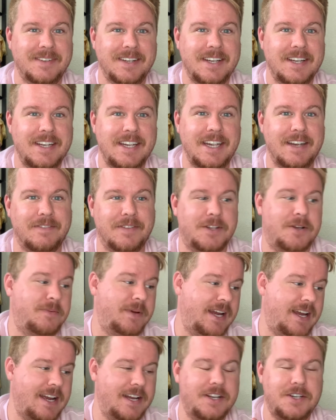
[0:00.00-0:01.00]
even though we
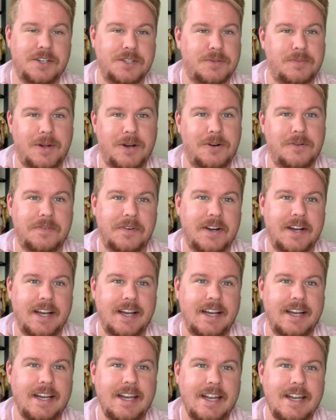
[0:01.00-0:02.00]
kind of just went over it
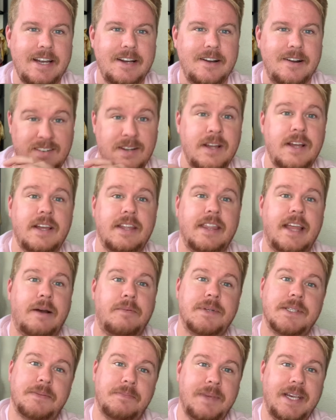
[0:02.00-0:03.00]
in here. That
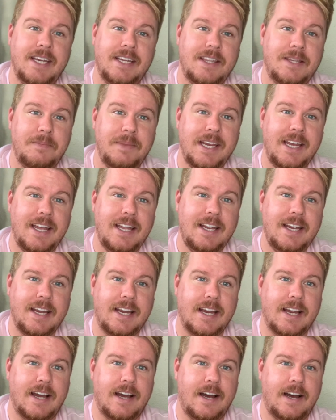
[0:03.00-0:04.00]
was me at the
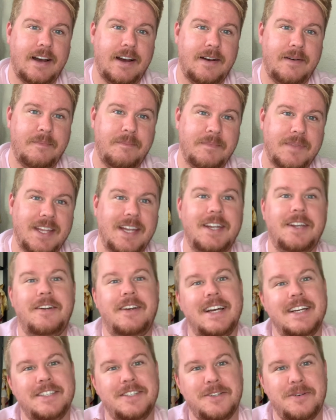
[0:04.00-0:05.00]
beginning. Thank you
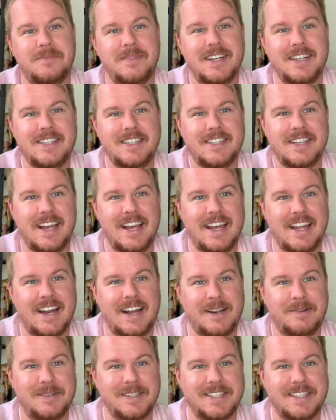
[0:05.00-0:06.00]
guys so much, and
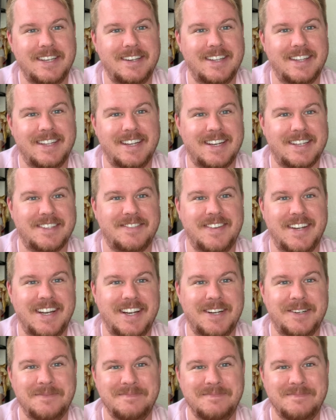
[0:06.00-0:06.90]
I will see you in the next video.